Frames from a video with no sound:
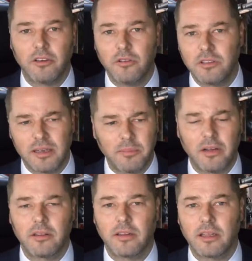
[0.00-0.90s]
You
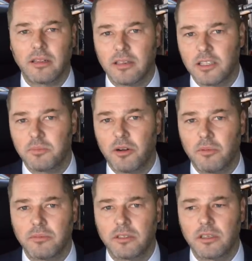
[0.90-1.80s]
somehow think that these
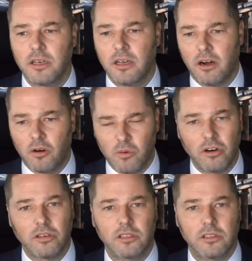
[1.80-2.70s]
problems are
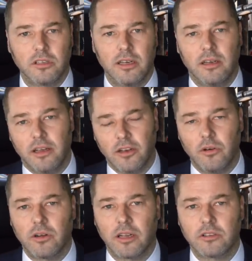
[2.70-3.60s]
worse in
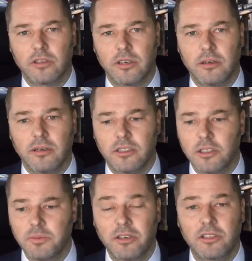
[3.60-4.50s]
your country
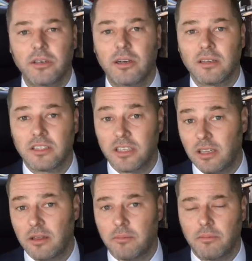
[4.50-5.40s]
just because you can't see
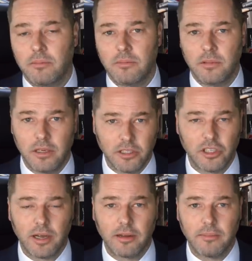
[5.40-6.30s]
them in
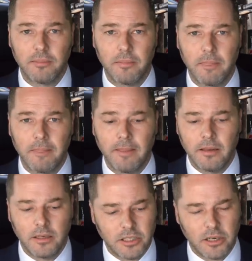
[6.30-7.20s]
China.
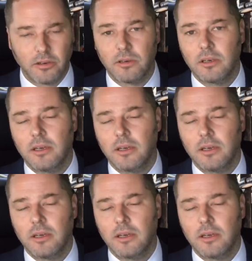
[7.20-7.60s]
So,